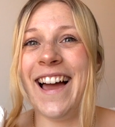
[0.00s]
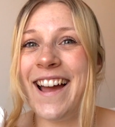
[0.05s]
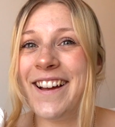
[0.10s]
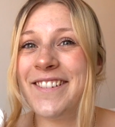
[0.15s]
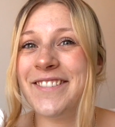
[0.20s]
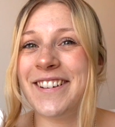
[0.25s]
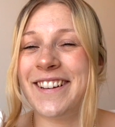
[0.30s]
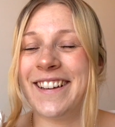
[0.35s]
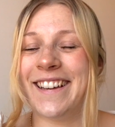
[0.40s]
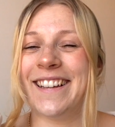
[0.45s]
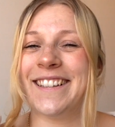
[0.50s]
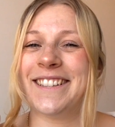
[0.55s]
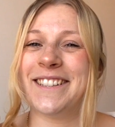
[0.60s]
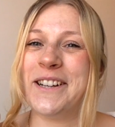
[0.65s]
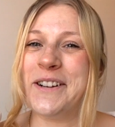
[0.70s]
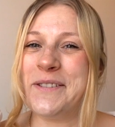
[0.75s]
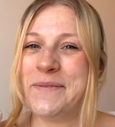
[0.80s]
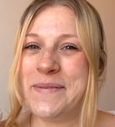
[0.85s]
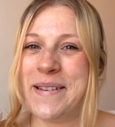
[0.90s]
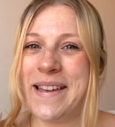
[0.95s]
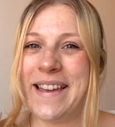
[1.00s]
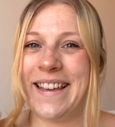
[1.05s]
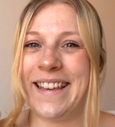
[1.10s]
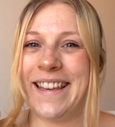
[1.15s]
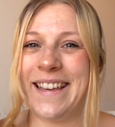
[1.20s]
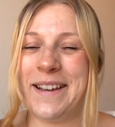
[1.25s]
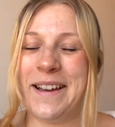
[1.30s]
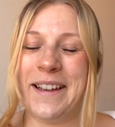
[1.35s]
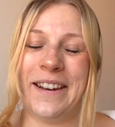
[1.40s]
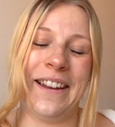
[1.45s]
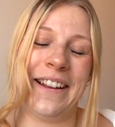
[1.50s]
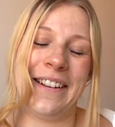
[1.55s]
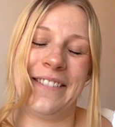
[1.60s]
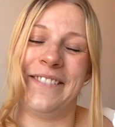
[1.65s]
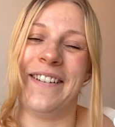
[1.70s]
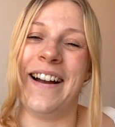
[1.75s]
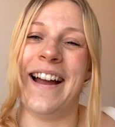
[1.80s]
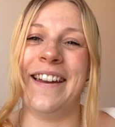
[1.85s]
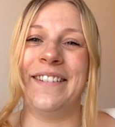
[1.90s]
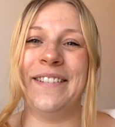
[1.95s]
ever get to make it and
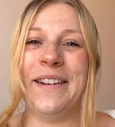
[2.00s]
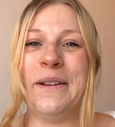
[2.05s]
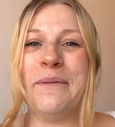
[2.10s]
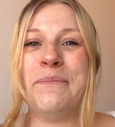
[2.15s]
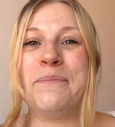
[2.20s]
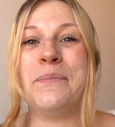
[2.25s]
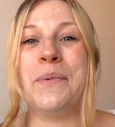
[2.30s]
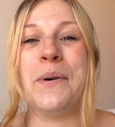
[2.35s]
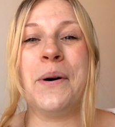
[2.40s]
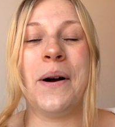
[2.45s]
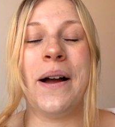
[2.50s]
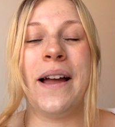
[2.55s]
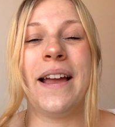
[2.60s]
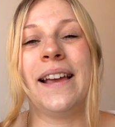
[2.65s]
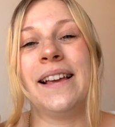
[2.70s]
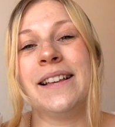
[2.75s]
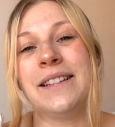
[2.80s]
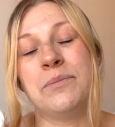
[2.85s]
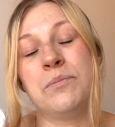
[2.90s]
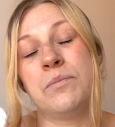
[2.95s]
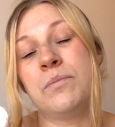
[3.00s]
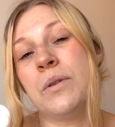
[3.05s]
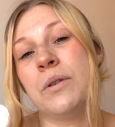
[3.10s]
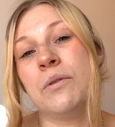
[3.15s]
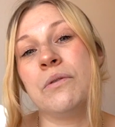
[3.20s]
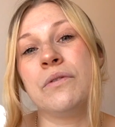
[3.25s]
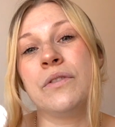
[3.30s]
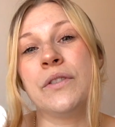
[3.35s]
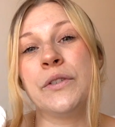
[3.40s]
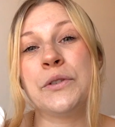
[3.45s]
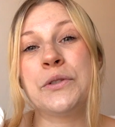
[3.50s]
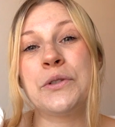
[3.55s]
wear it, but it is beautiful.